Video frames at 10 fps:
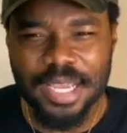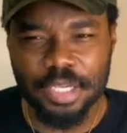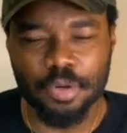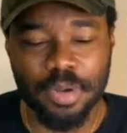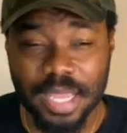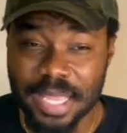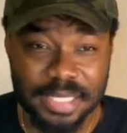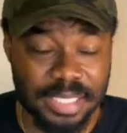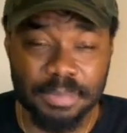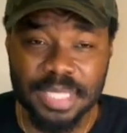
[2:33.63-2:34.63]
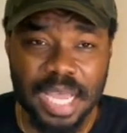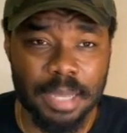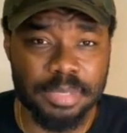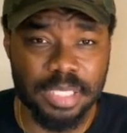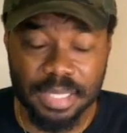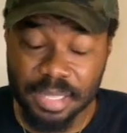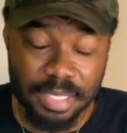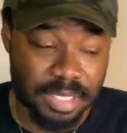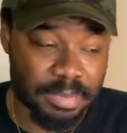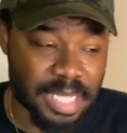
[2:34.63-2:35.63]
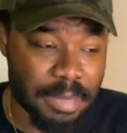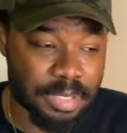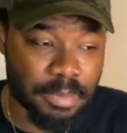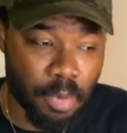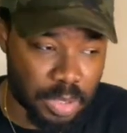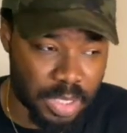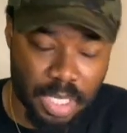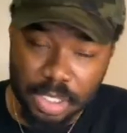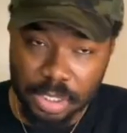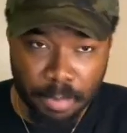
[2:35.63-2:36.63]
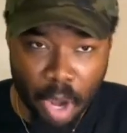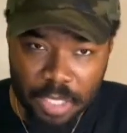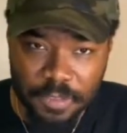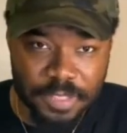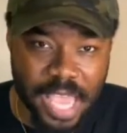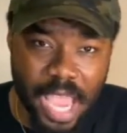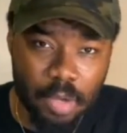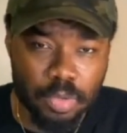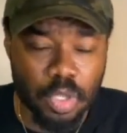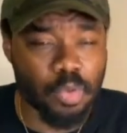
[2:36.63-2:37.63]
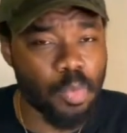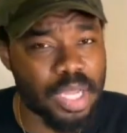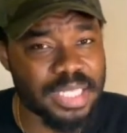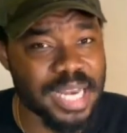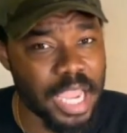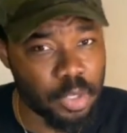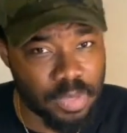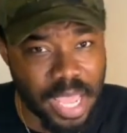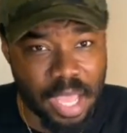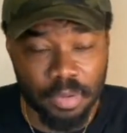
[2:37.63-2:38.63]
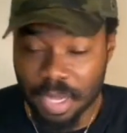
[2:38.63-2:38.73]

You know, and sometimes the, the sometimes the most smallest of tackles are the ones that knock you down.